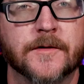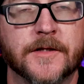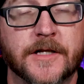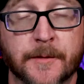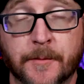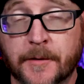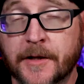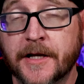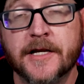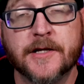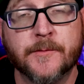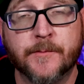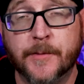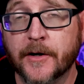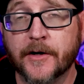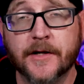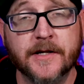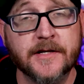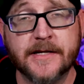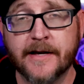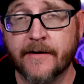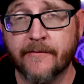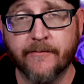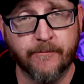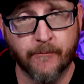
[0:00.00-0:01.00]
Typically, these
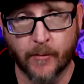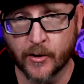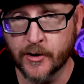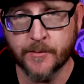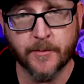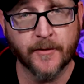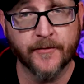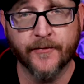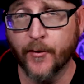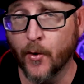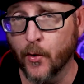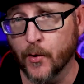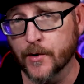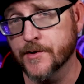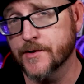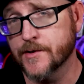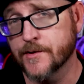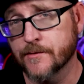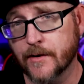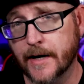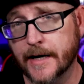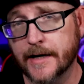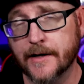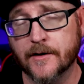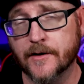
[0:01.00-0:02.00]
buildings have multiple
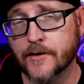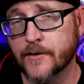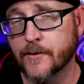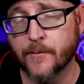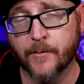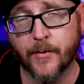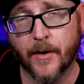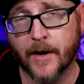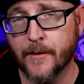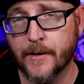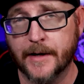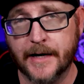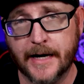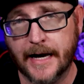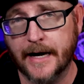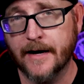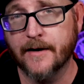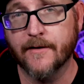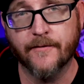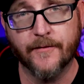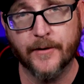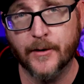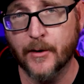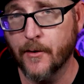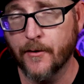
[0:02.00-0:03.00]
floors, right? You probably
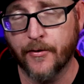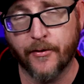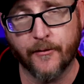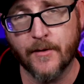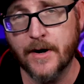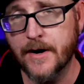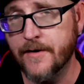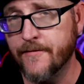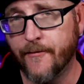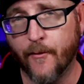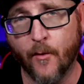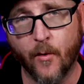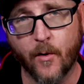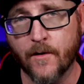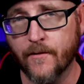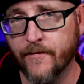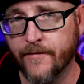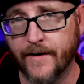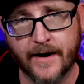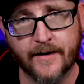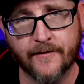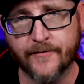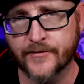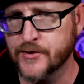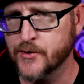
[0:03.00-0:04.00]
have, you know, three, four,
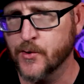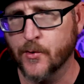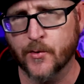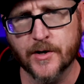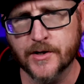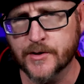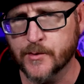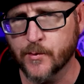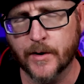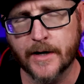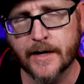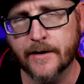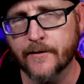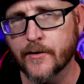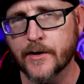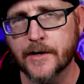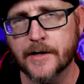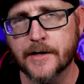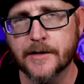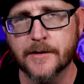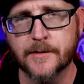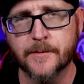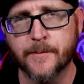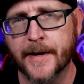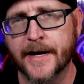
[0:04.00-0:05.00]
five stories,
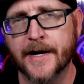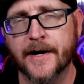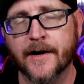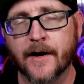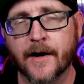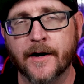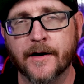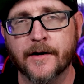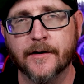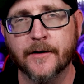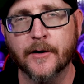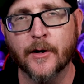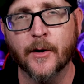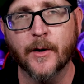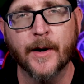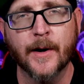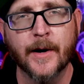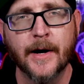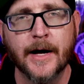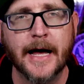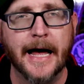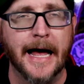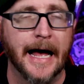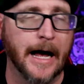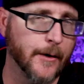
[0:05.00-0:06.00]
whatever, depending on, you
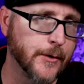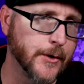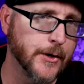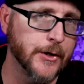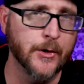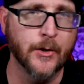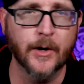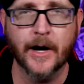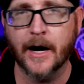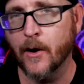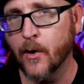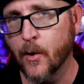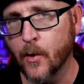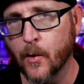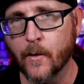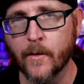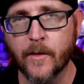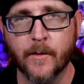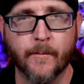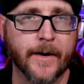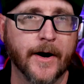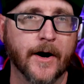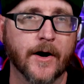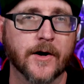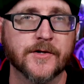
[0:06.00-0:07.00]
know, how new, how old
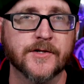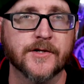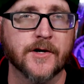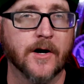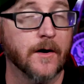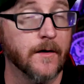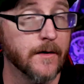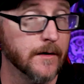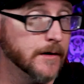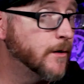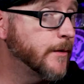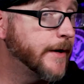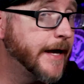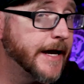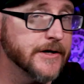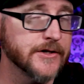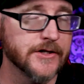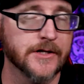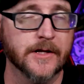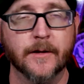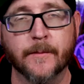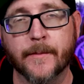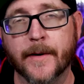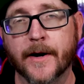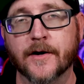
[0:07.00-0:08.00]
the barracks are, the
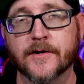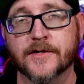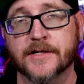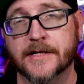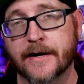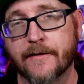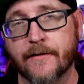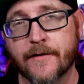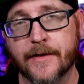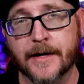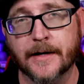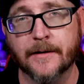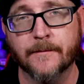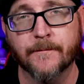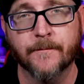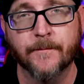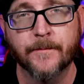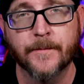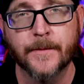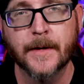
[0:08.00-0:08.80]
location of the barracks and everything.